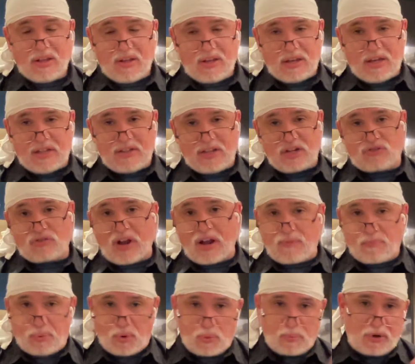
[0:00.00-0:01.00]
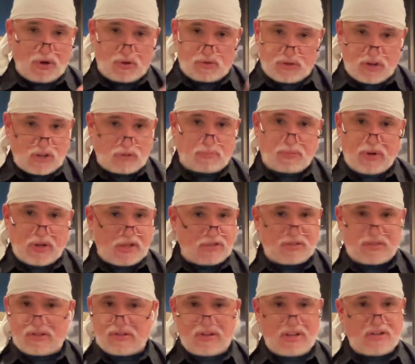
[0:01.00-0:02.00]
And they tried bone marrow
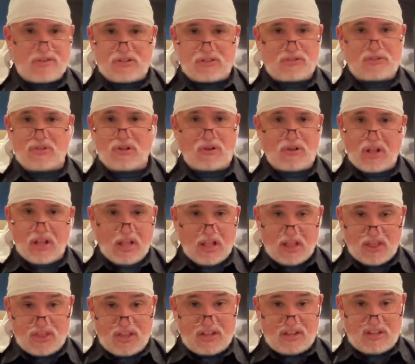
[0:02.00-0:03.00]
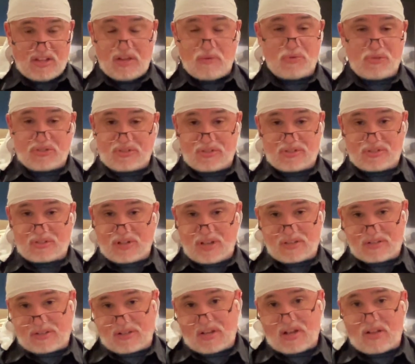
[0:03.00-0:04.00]
transplants, and it was
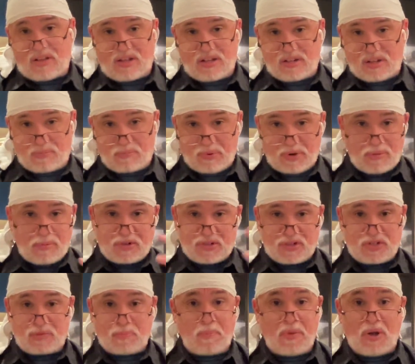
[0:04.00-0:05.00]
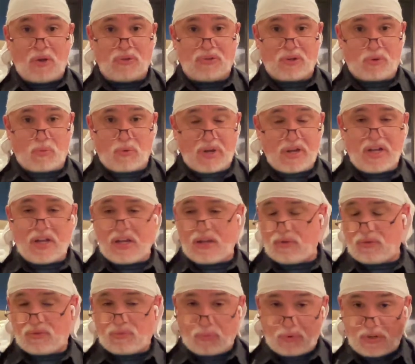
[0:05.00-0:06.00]
disgusting how they pretty much just melted away.
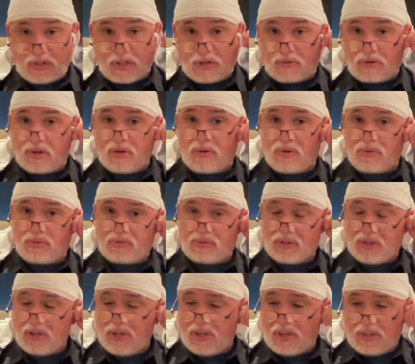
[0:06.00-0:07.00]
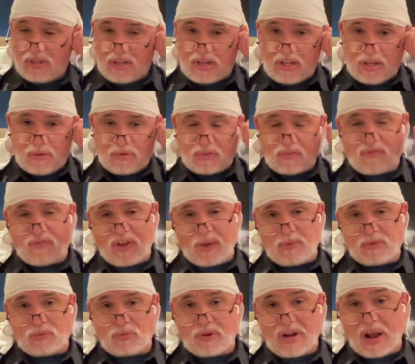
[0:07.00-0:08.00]
It was really gross. Yeah, that was a
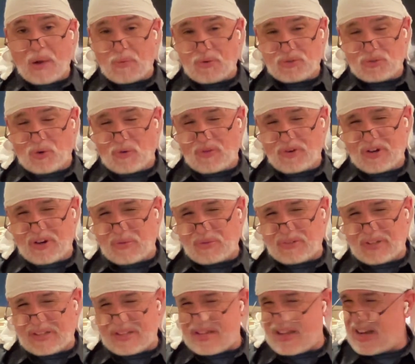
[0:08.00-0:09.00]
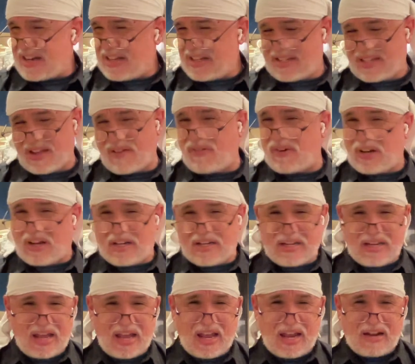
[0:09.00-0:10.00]
famous one. I was over here. That was like 97,
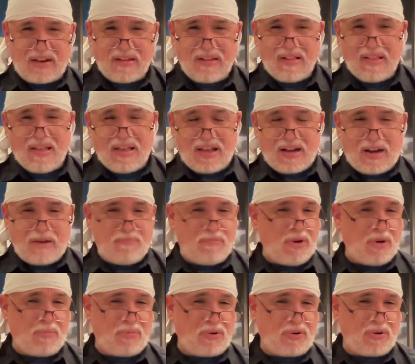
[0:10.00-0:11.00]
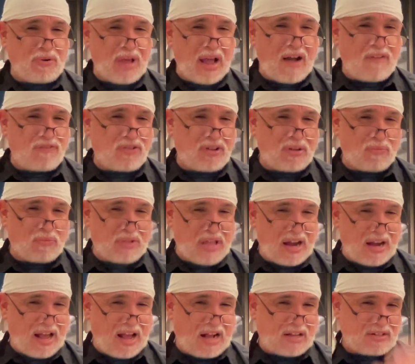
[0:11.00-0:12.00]
98. And I remember after
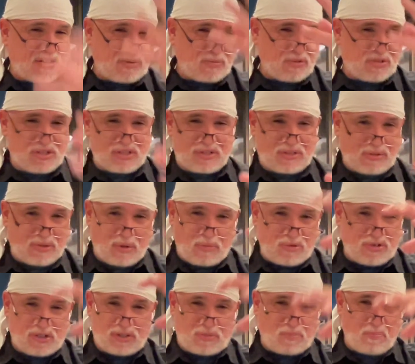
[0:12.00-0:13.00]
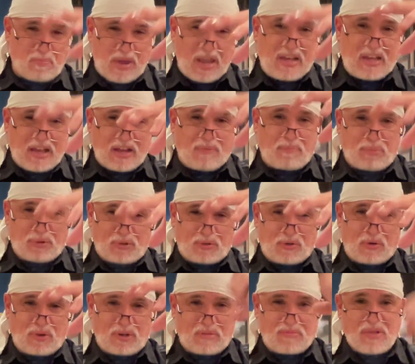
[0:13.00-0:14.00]
that accident, they were just making
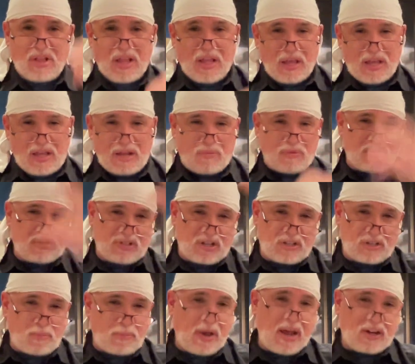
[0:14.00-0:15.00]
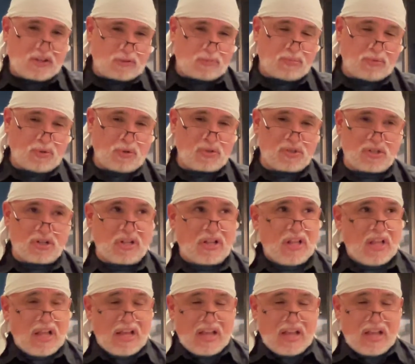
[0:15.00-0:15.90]
plutonium. And it was such a bad explosion.